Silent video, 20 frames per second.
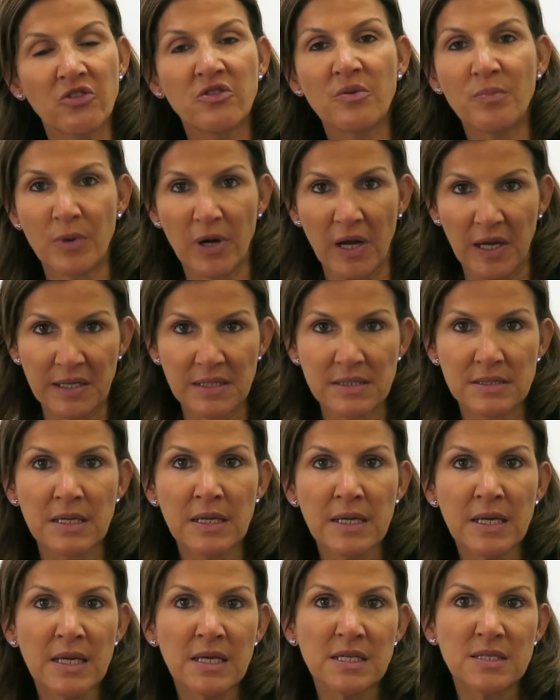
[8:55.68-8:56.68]
the price.
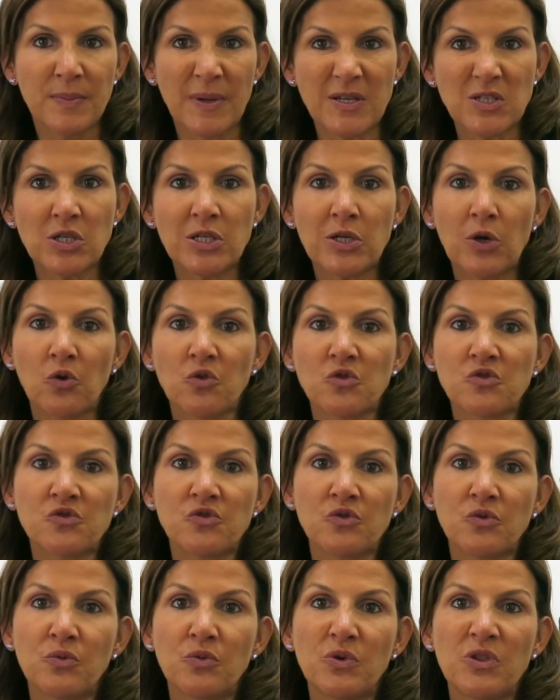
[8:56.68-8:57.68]
Especially
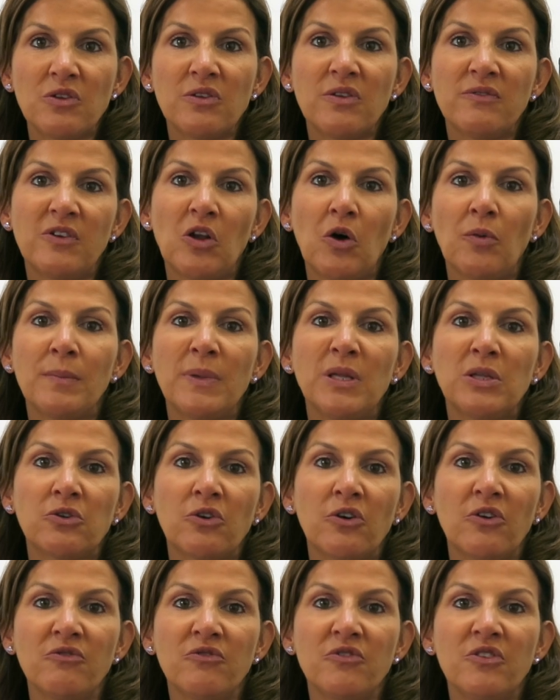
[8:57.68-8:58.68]
also with the development
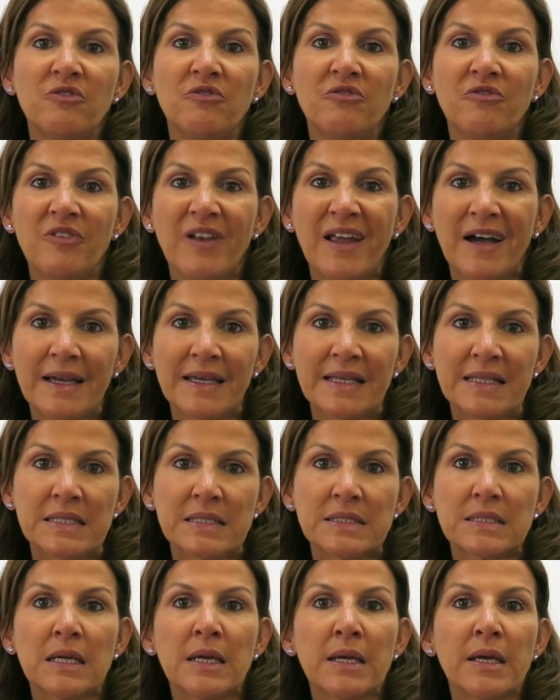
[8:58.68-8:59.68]
of the flight
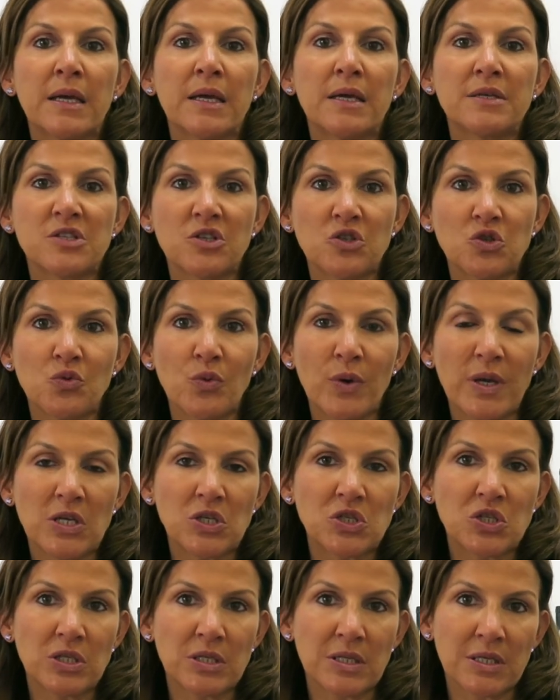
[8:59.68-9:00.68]

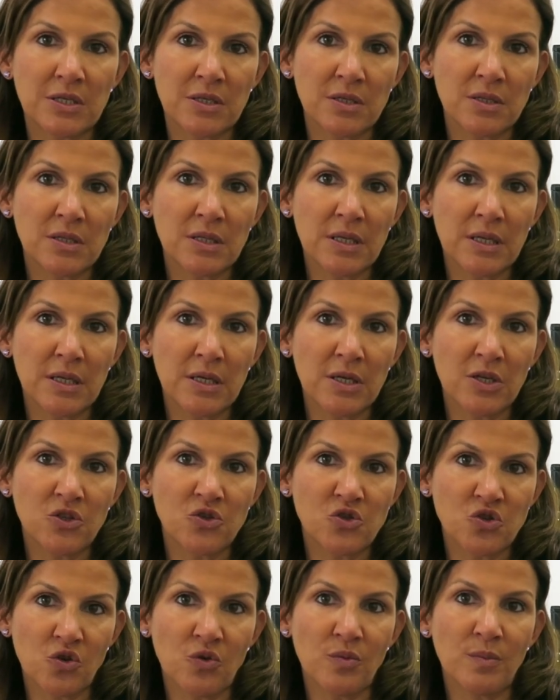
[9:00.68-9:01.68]
situation
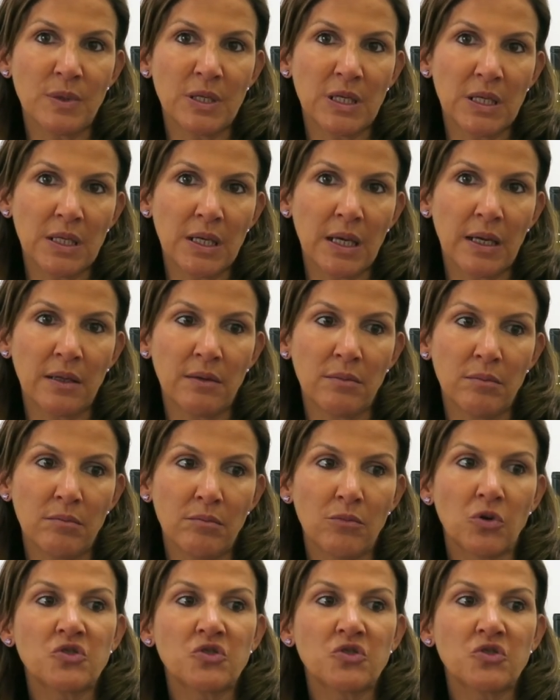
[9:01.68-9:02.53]
in Germany and